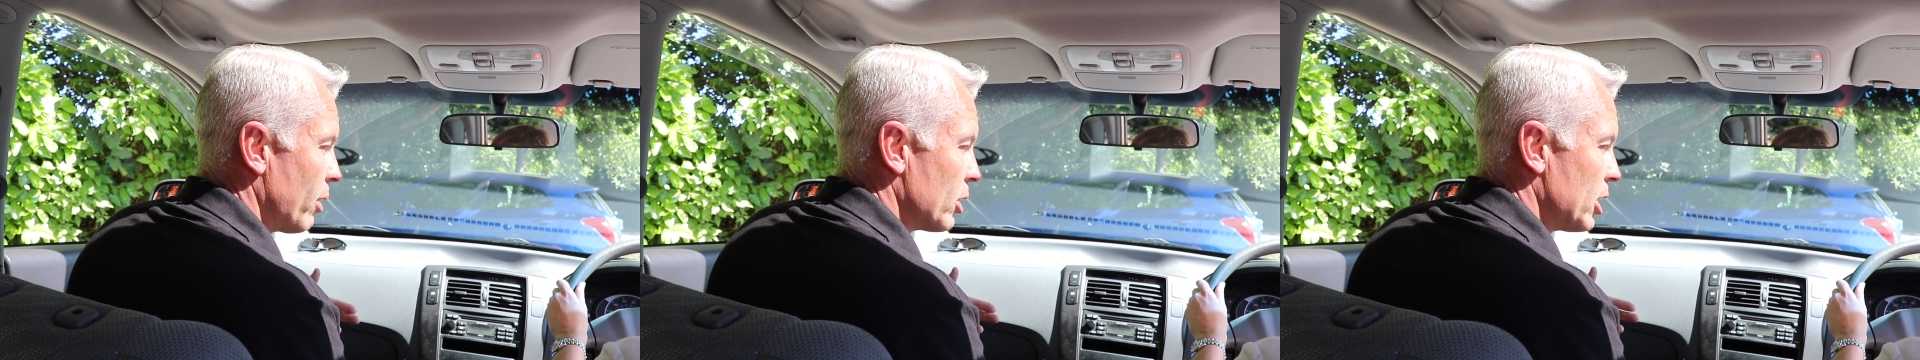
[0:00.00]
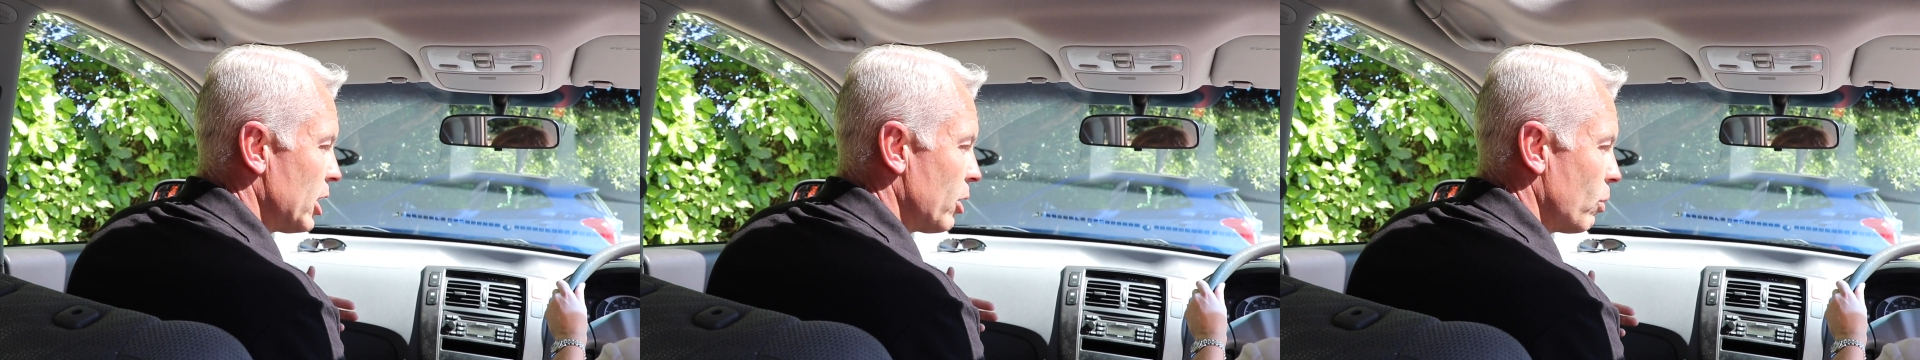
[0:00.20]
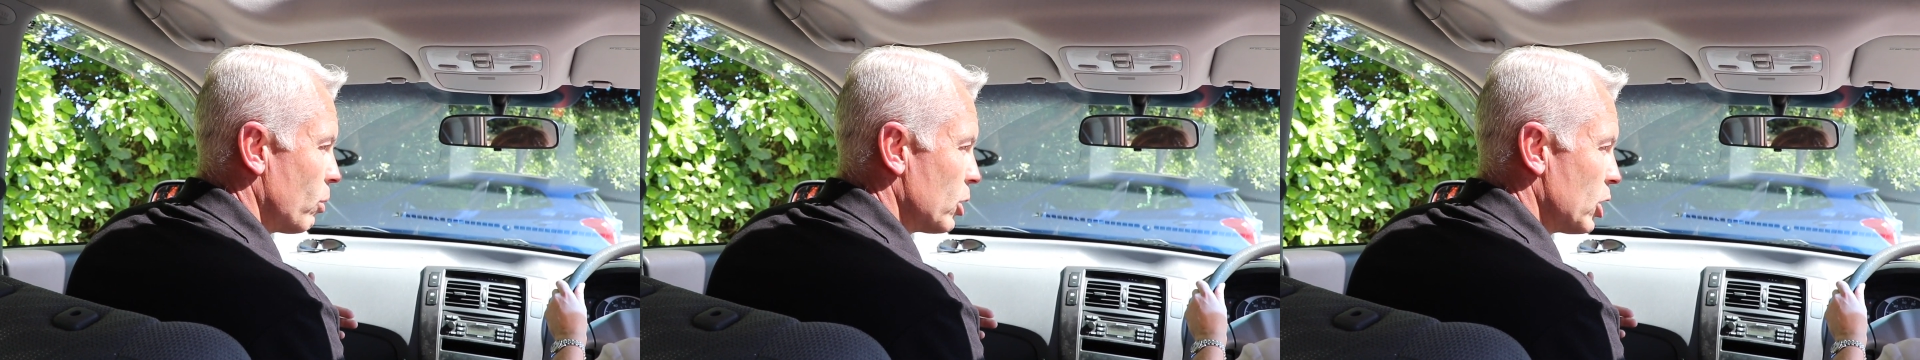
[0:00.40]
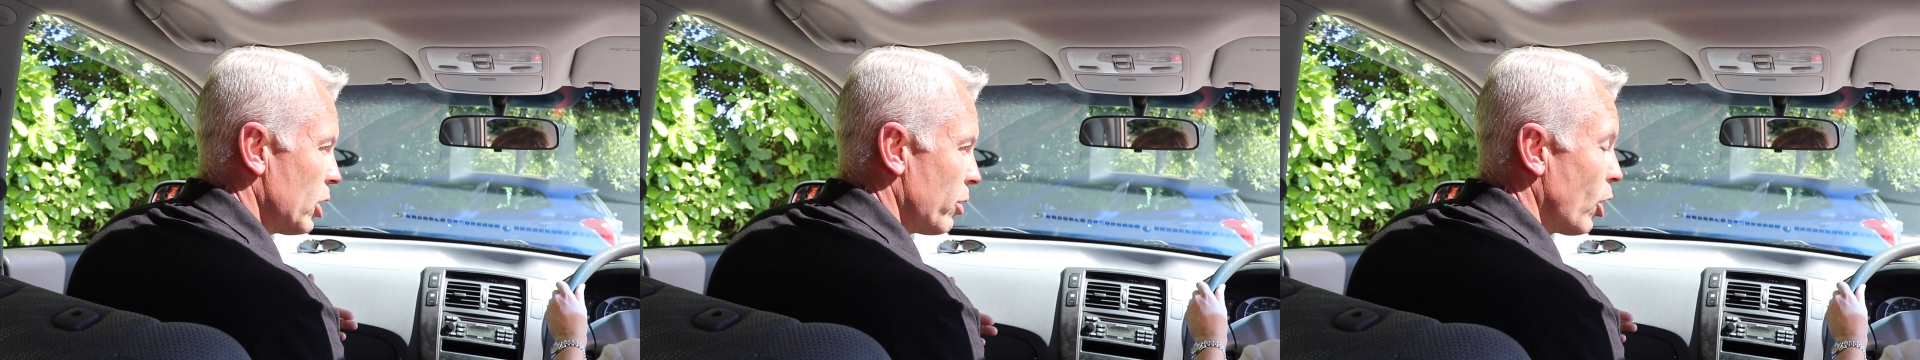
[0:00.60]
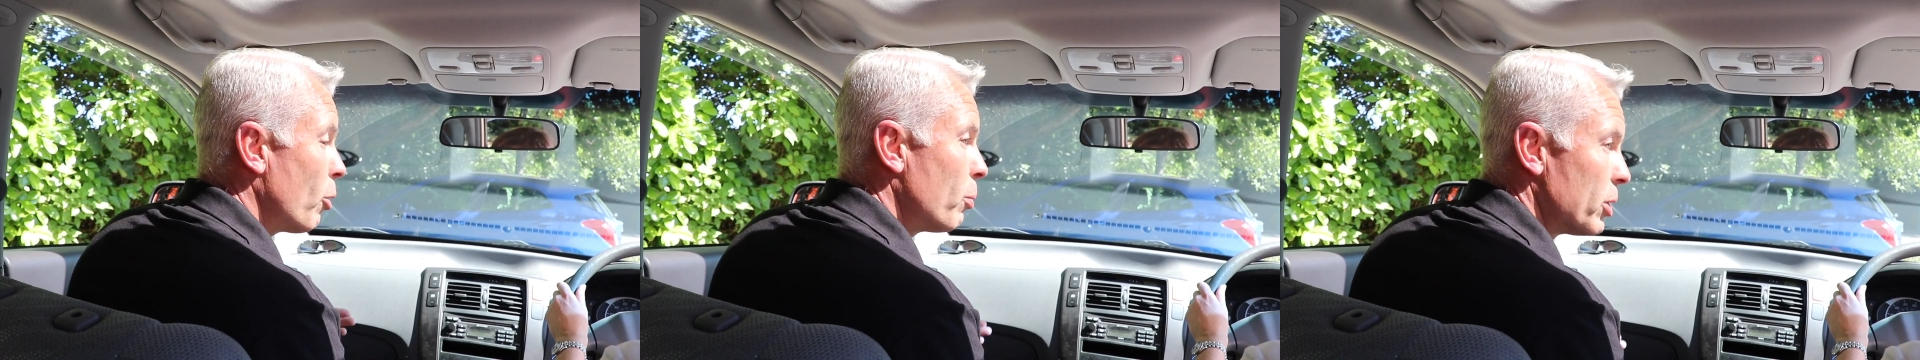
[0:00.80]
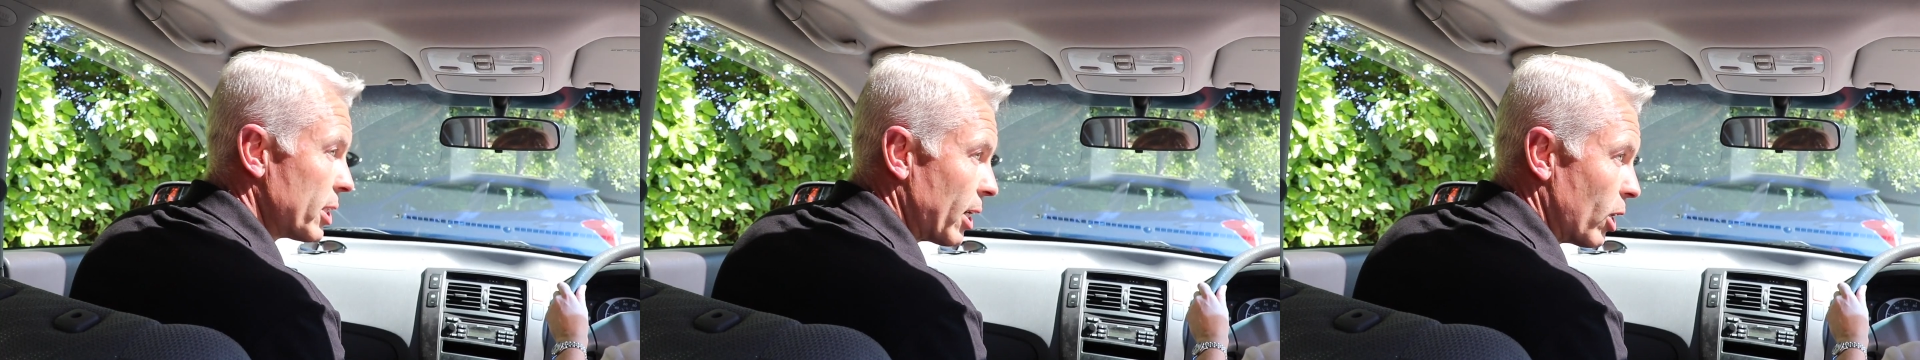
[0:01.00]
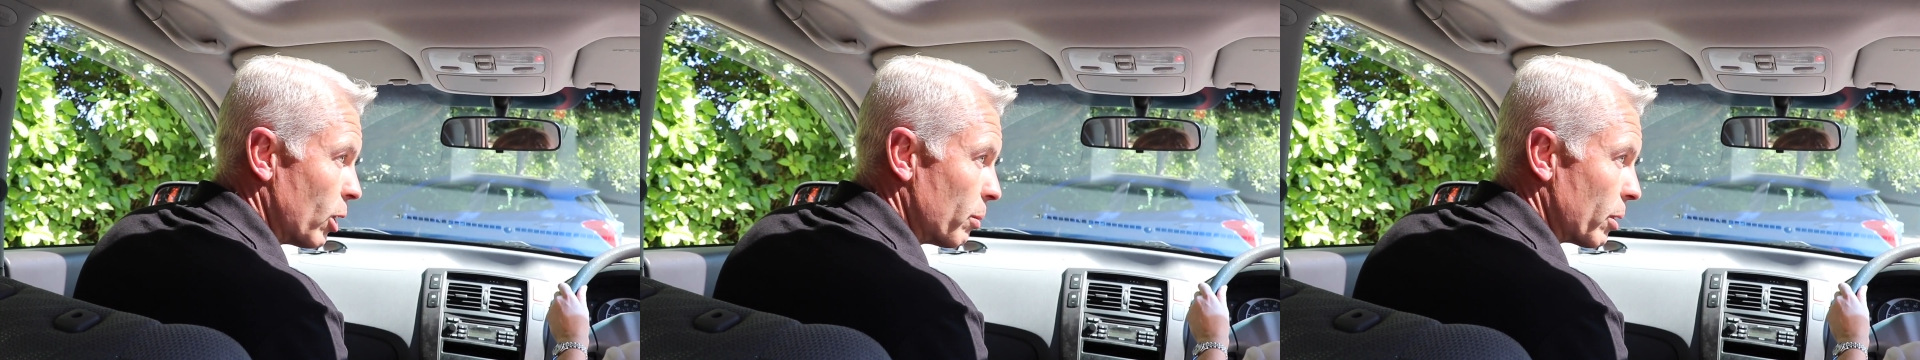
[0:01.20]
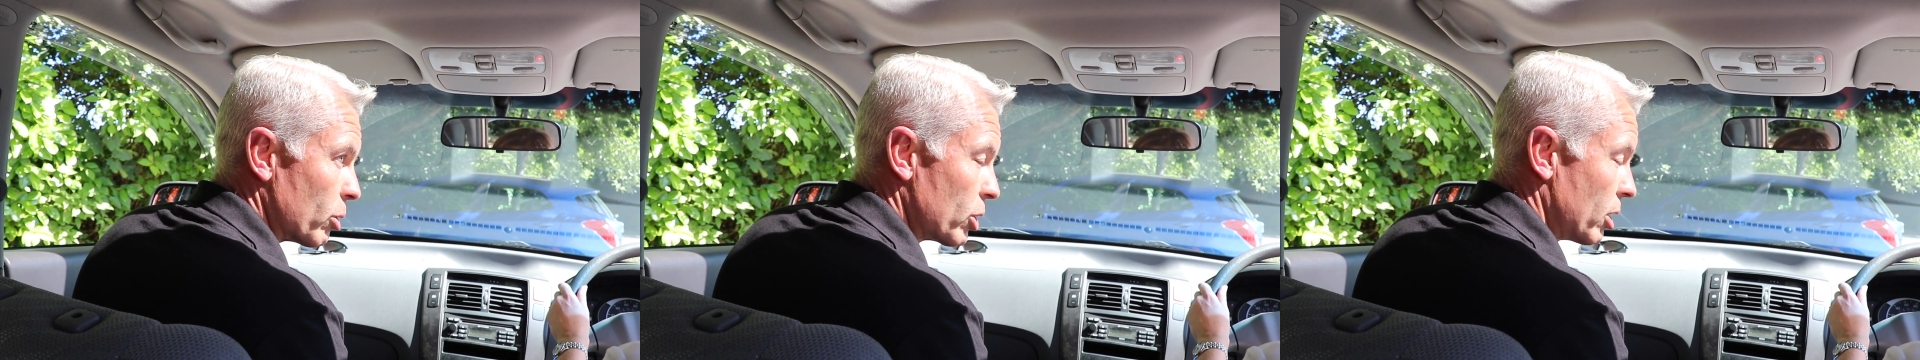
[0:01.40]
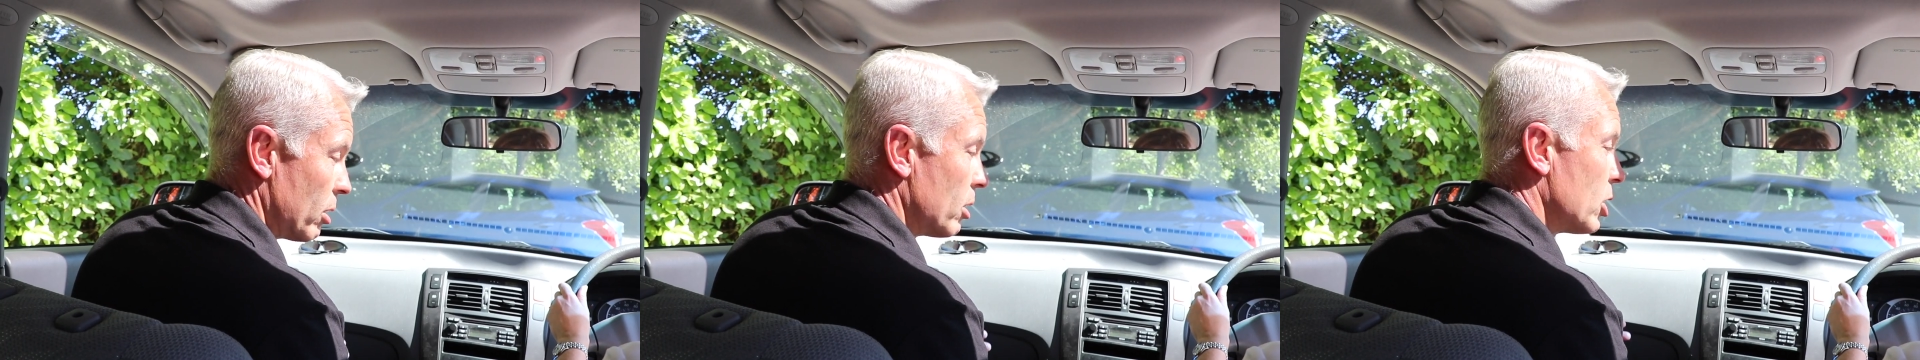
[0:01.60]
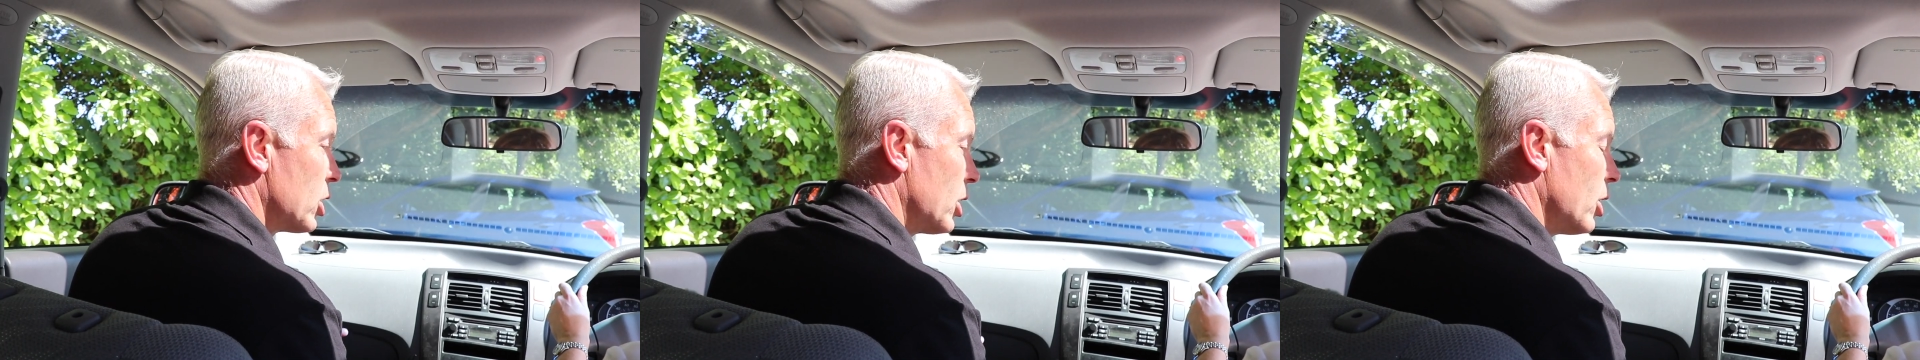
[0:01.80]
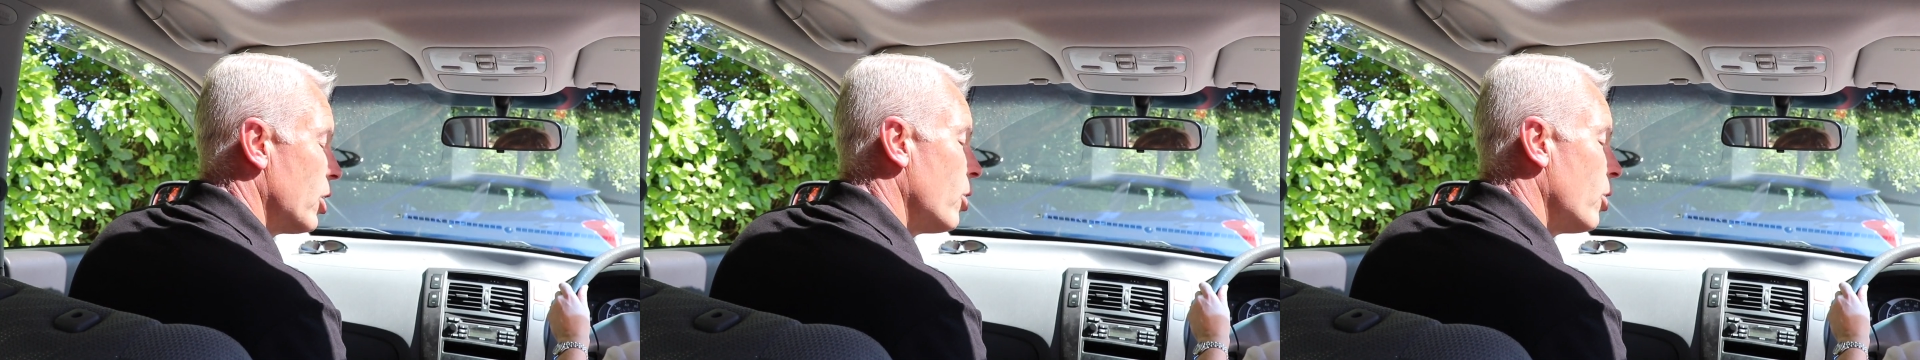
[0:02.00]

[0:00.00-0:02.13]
You actually want to do the opposite almost. Still